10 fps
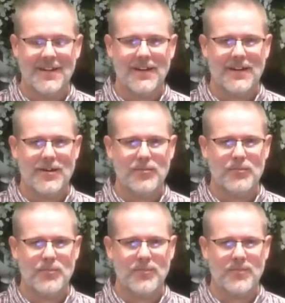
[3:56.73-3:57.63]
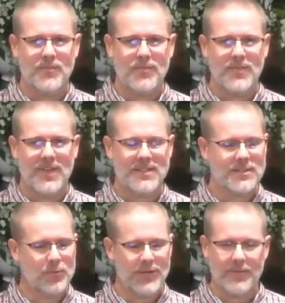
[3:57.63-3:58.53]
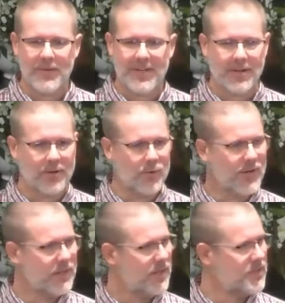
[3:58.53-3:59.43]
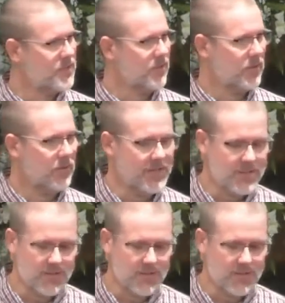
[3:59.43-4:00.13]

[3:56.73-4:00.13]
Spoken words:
And I said, boy, that'd make a great lesson or a great